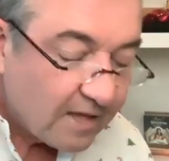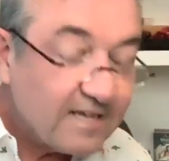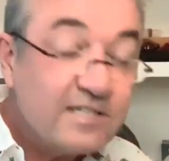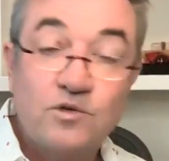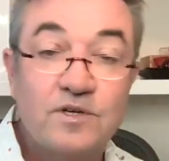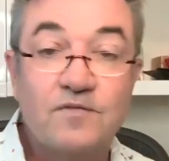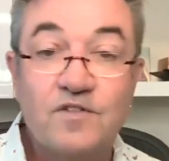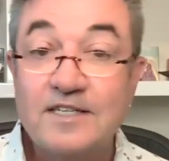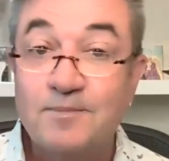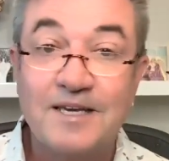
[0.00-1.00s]

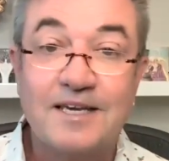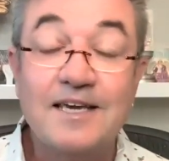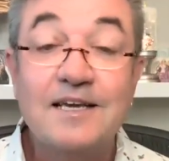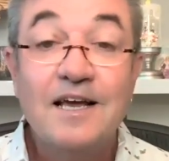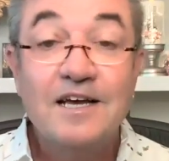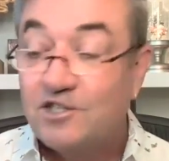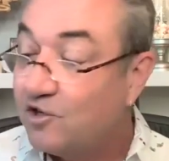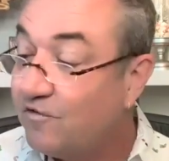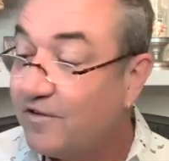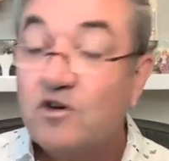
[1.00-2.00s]
intuitively speaking,
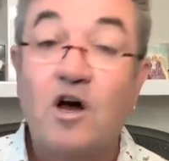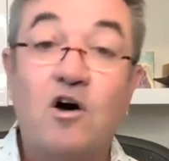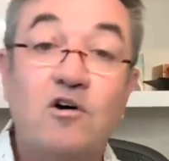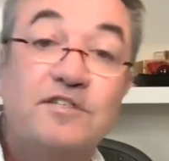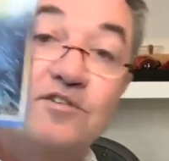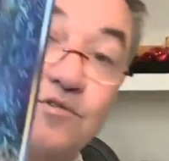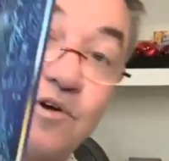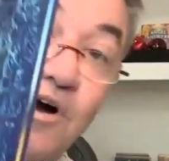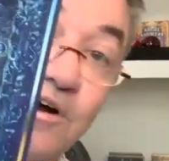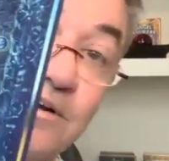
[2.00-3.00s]
do you feel called to
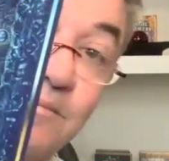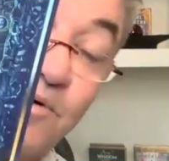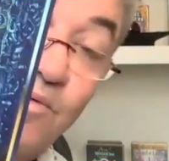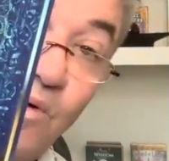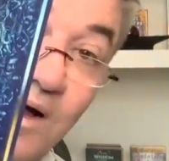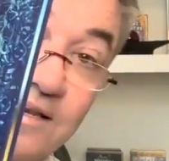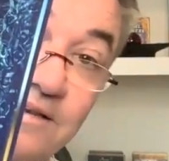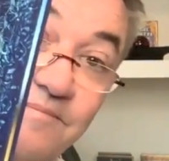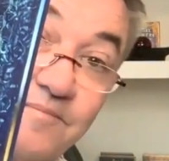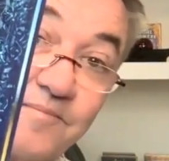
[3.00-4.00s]
card number
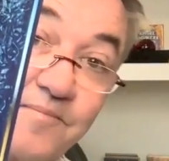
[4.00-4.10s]
one?